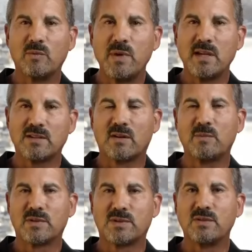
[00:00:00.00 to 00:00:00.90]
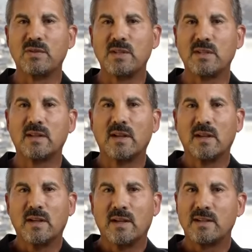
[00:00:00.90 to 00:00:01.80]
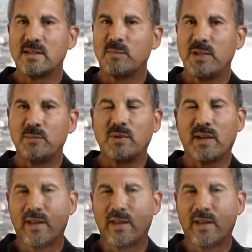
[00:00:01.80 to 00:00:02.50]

What makes our business unique is that people